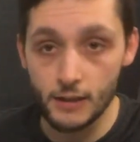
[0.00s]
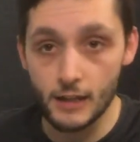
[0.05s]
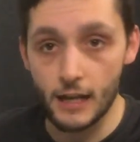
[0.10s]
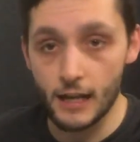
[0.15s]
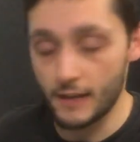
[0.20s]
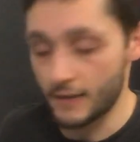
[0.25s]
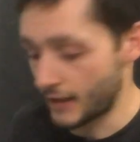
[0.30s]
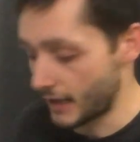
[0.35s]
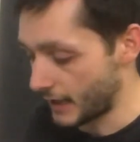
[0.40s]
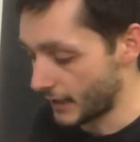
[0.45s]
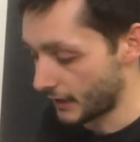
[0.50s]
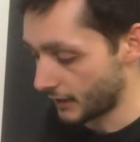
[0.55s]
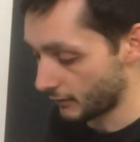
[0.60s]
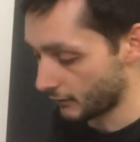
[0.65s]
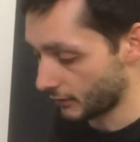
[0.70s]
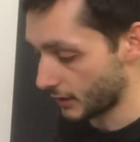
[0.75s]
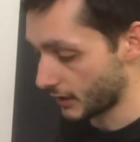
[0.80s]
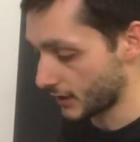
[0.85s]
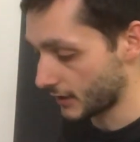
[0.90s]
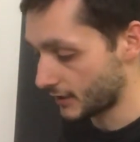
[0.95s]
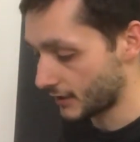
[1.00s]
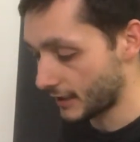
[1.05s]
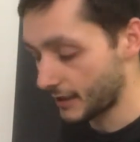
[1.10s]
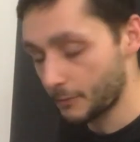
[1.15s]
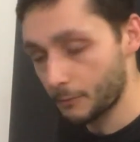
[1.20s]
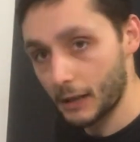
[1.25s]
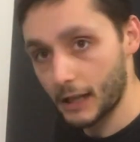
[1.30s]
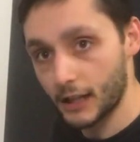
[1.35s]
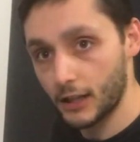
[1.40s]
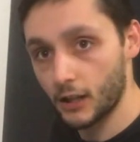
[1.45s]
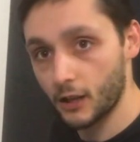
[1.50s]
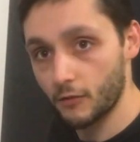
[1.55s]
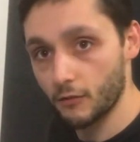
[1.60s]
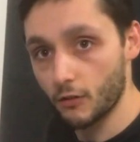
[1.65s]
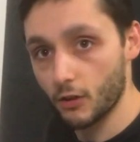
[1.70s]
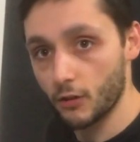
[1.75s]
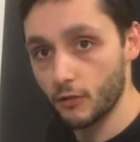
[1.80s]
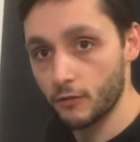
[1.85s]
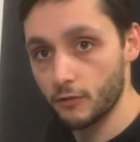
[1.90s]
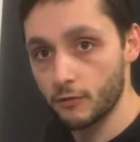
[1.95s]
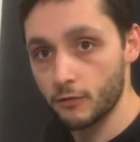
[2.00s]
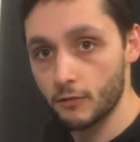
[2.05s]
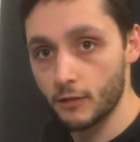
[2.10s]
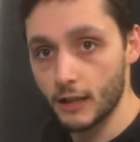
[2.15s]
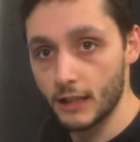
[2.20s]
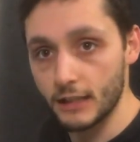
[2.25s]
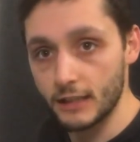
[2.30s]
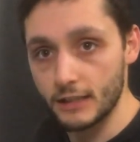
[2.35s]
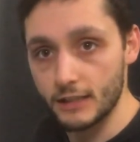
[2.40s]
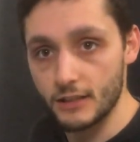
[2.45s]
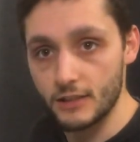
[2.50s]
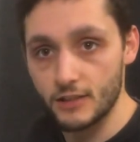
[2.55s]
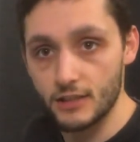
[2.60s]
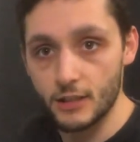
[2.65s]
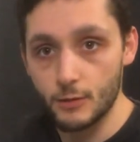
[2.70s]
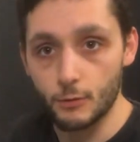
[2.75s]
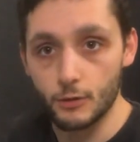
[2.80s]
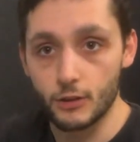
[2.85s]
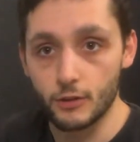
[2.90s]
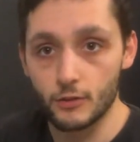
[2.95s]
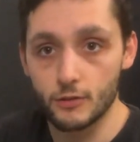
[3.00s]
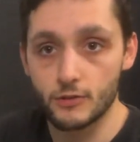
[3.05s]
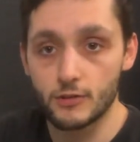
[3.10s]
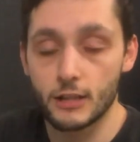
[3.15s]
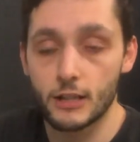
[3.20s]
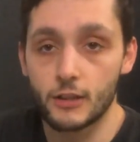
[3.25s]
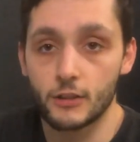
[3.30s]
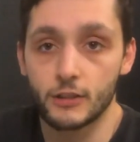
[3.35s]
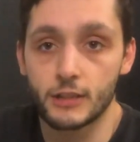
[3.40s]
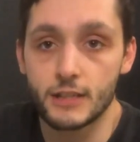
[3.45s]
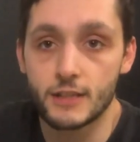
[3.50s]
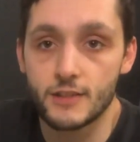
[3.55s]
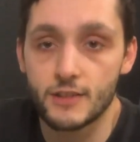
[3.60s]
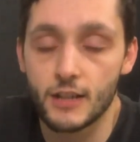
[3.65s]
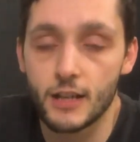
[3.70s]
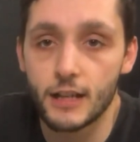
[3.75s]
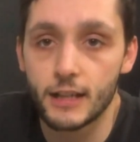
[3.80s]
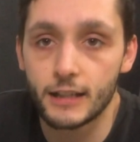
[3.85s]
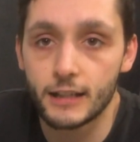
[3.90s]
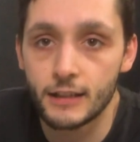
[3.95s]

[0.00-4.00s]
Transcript: and then I'm gonna take the back cover off and see what it looks like on the inside.